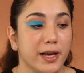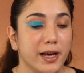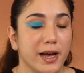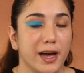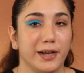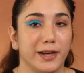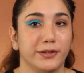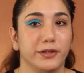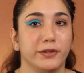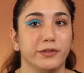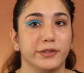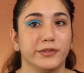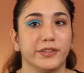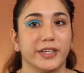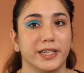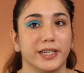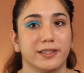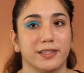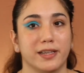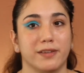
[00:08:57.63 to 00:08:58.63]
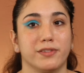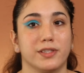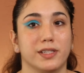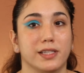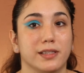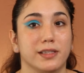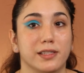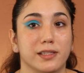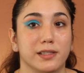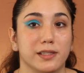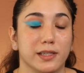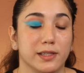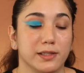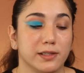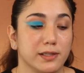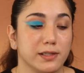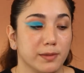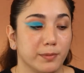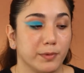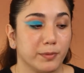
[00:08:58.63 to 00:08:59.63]
I know you guys have seen this in
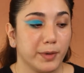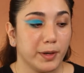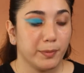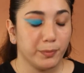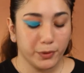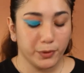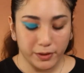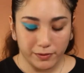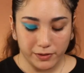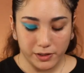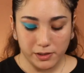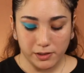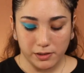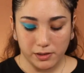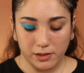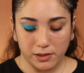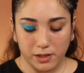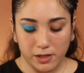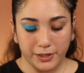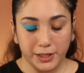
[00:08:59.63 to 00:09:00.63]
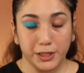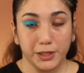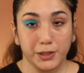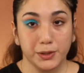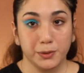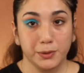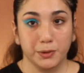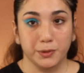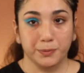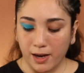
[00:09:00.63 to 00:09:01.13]
some of my previous videos.